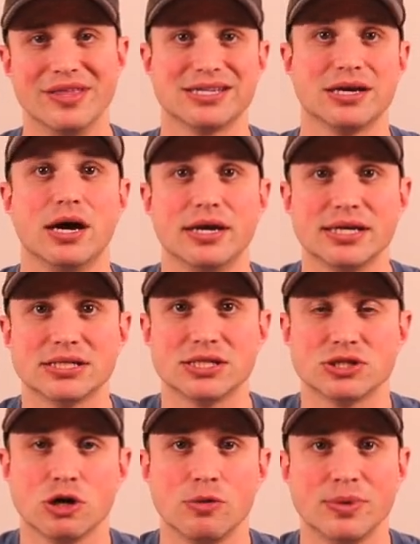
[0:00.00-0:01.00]
This
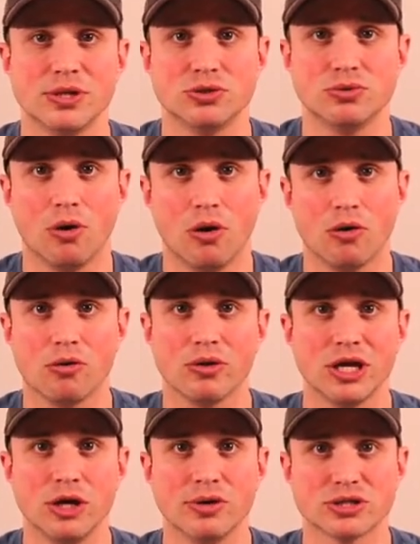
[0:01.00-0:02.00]
contest is open to
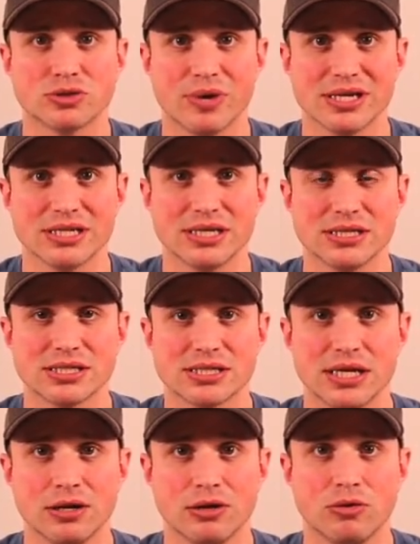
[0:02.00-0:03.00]
all U S
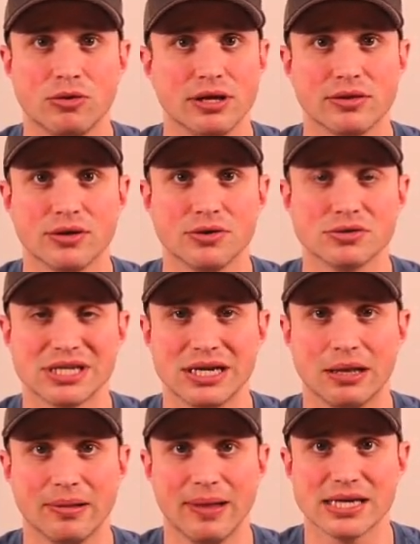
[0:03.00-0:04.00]
residents, including those
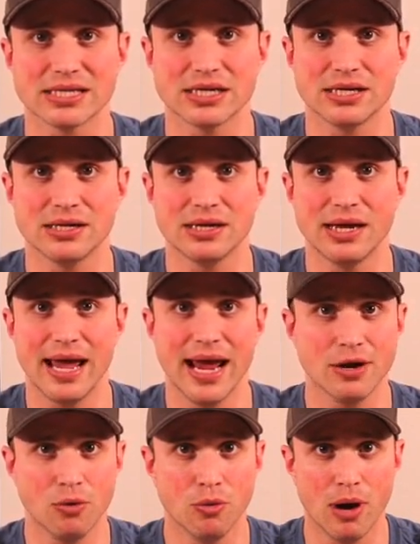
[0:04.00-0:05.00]
in Alaska
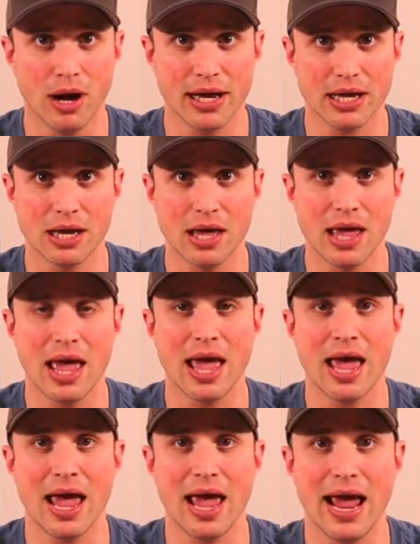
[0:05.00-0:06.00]
and Hawaii,
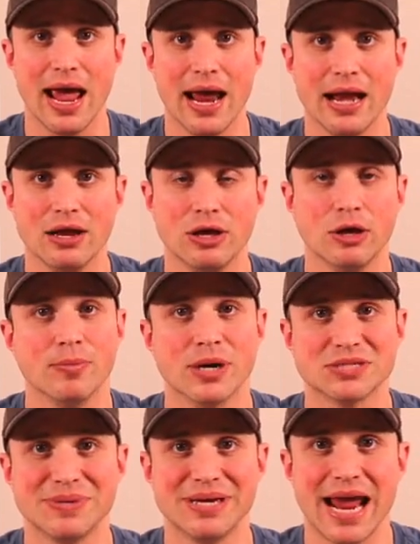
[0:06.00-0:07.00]
and you
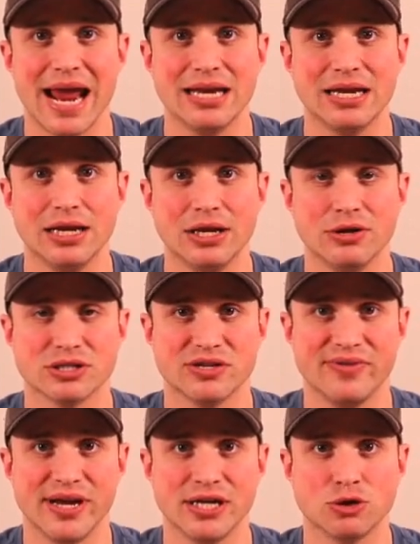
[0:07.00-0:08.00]
must be eighteen
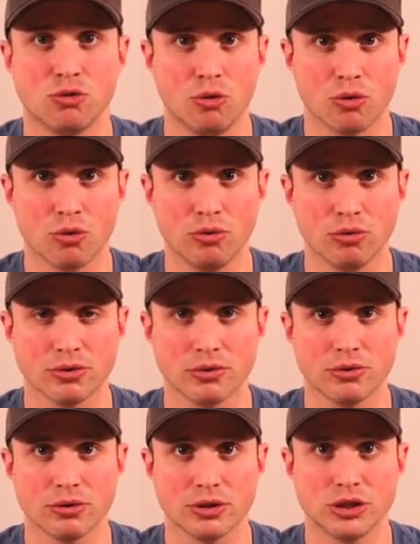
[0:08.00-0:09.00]
years of age or
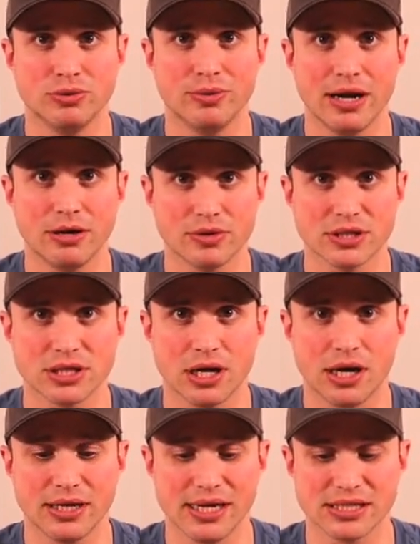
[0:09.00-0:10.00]
older to enter this
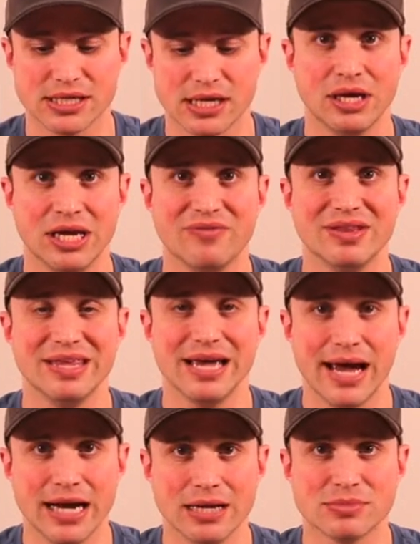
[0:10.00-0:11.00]
contest, given
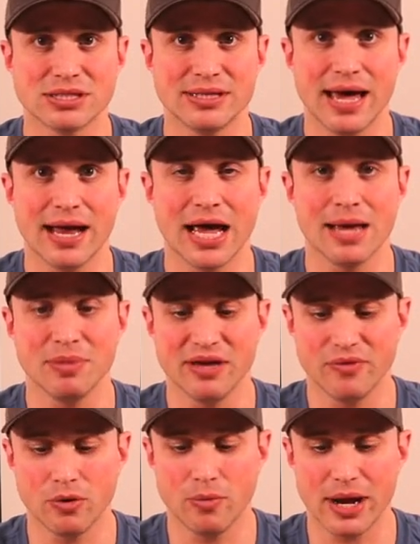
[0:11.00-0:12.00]
the items that I
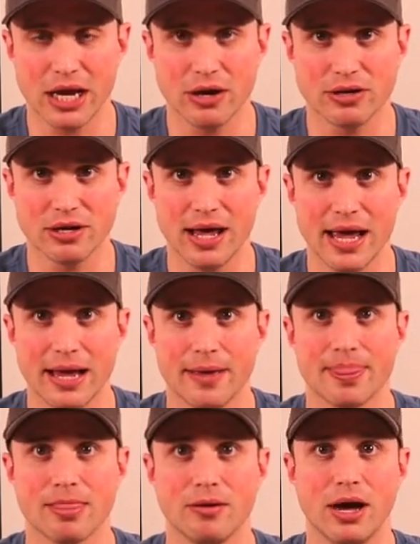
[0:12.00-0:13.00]
am giving away here
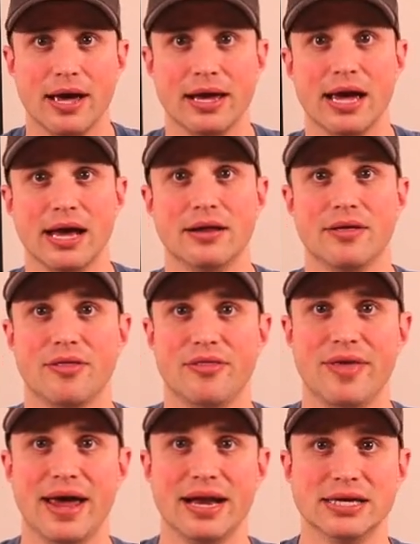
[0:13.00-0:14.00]
today. Again,
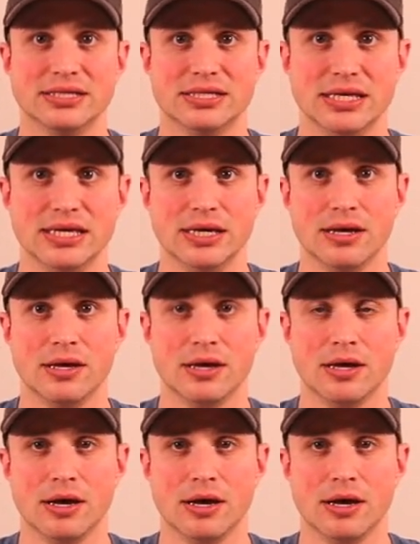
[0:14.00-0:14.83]
that is the